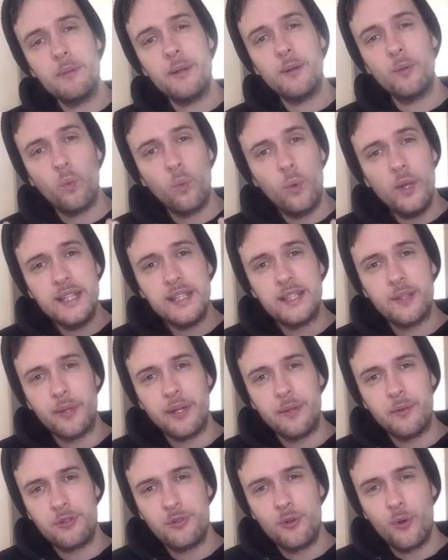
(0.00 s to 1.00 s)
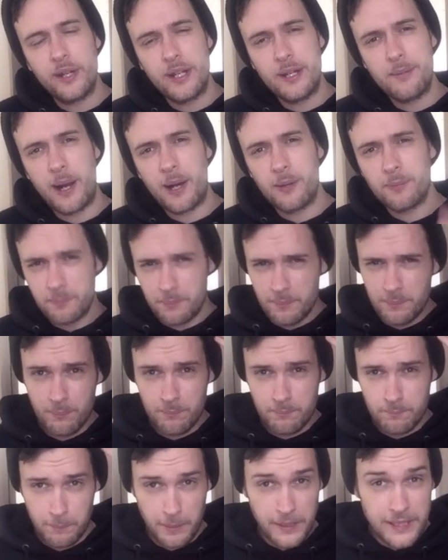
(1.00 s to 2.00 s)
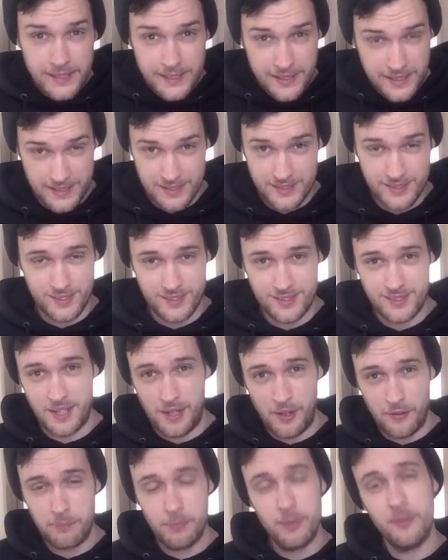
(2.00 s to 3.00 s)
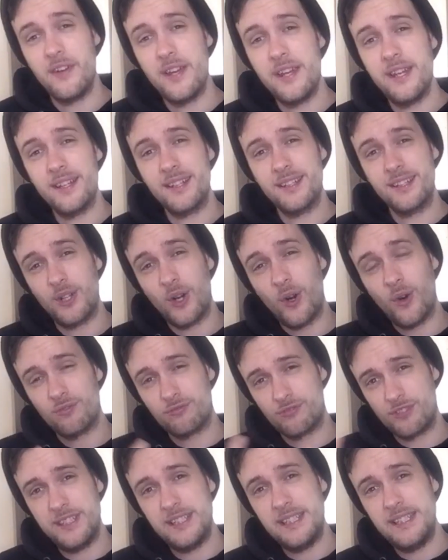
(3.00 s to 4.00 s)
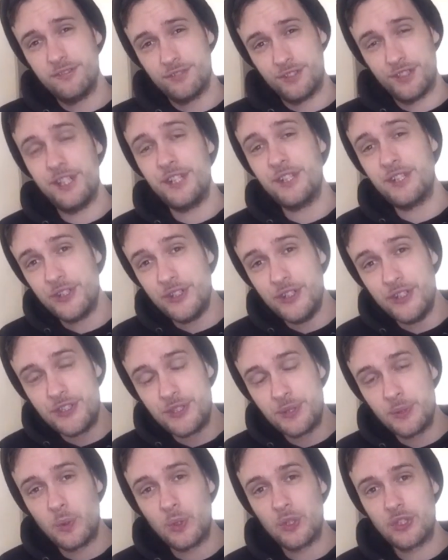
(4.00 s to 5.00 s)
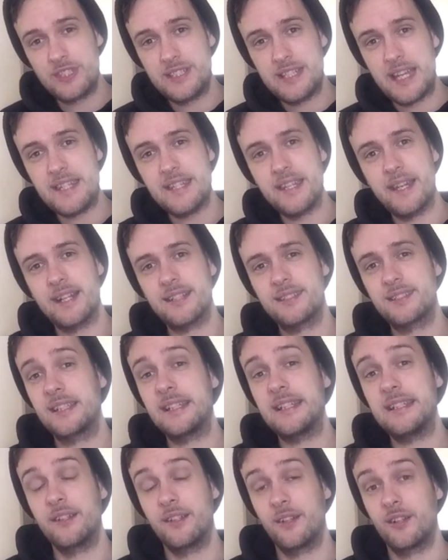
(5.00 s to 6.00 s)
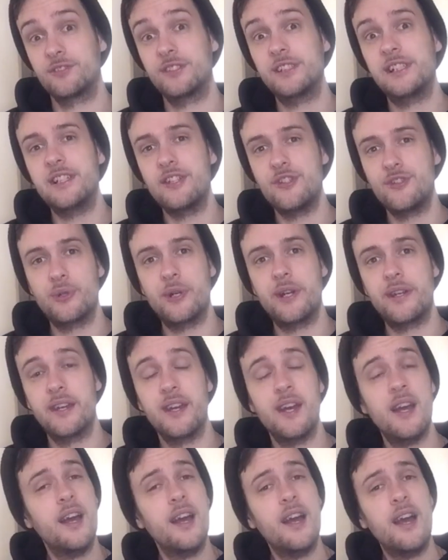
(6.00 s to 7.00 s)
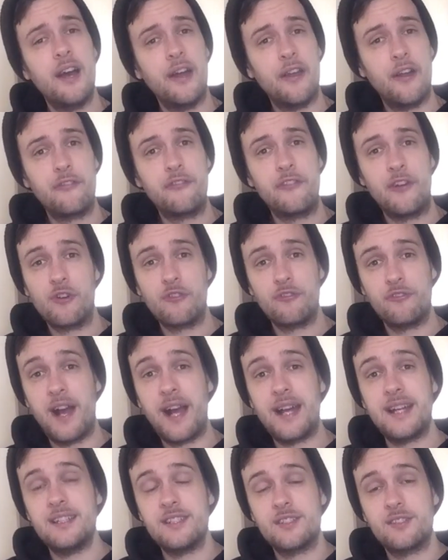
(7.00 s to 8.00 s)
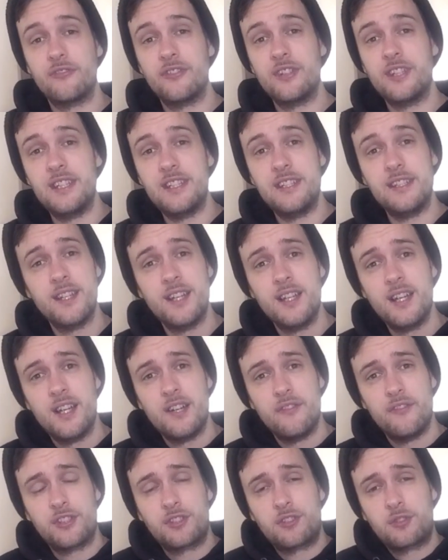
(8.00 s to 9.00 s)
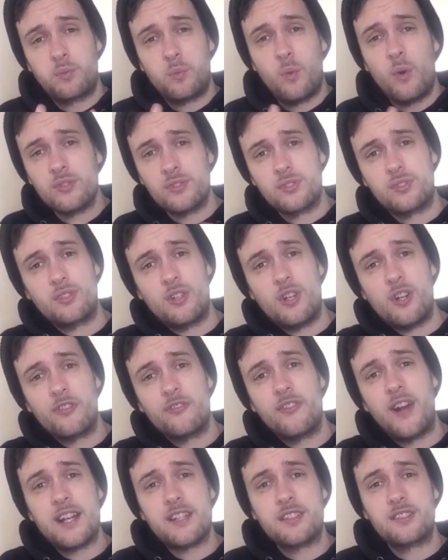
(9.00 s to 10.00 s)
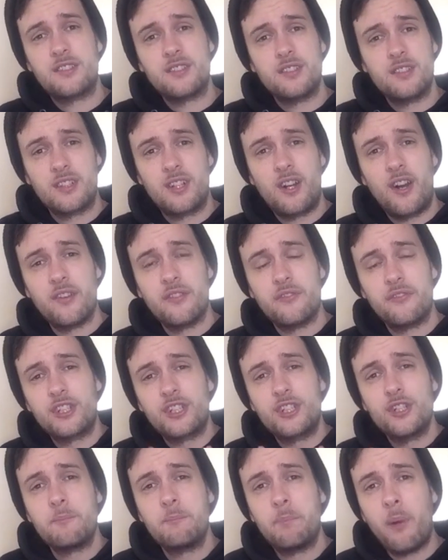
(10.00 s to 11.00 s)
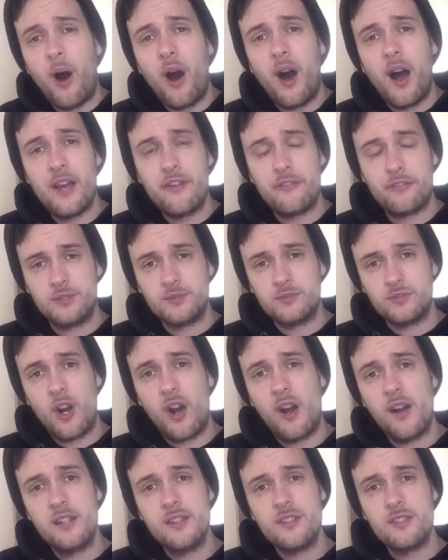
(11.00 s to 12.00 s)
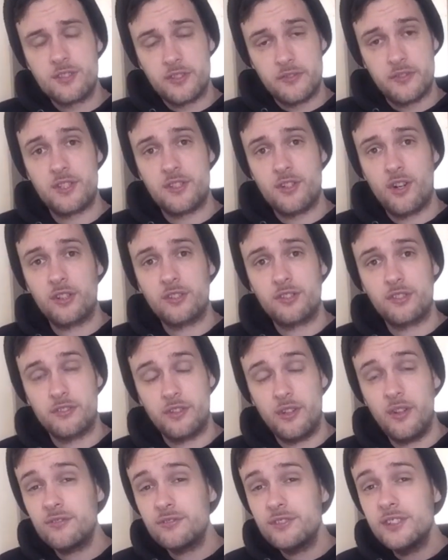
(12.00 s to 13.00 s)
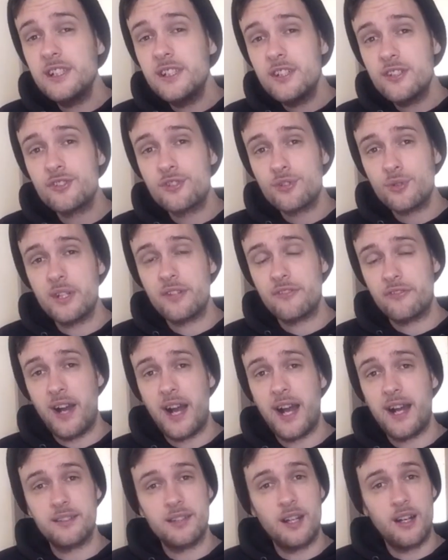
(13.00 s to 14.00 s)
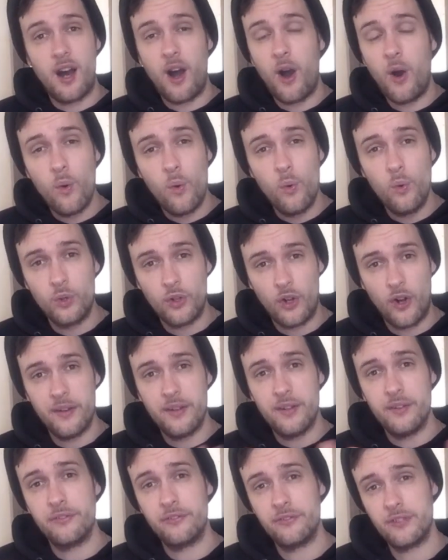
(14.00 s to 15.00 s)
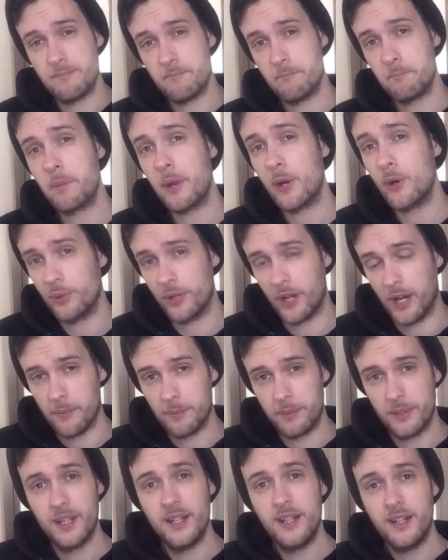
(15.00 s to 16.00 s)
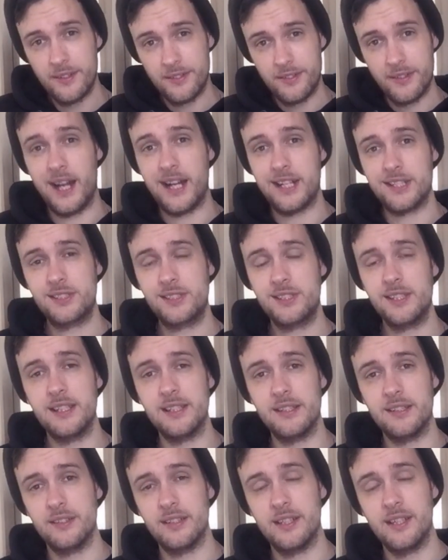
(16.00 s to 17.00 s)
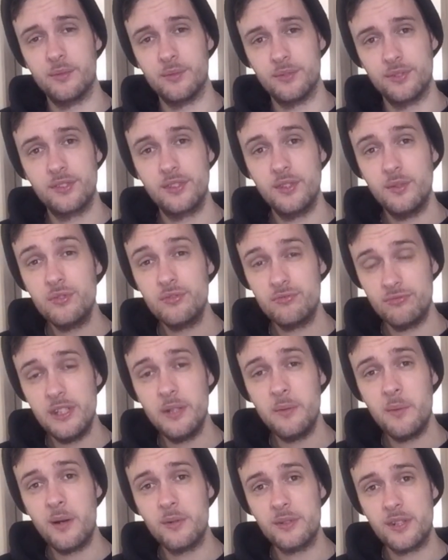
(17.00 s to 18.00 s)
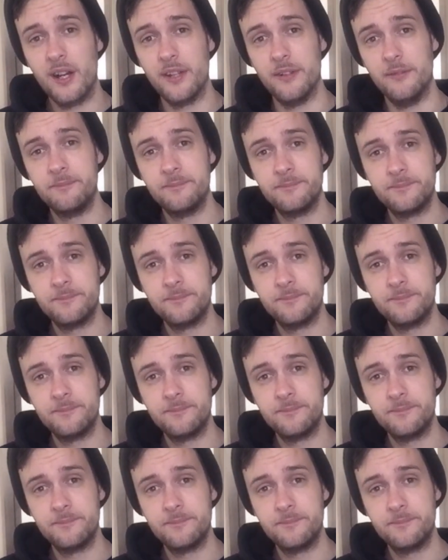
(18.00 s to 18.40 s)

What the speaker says: a bit weak when they were talking about beanies and stuff, but then it got really, really good towards the end of that scene, and I really enjoyed it, and I felt that is the swan song, that is the kind of a goodbye from Ryan to the Doctor, and I really enjoyed that whole kind of build-up to that scene. It was really well done.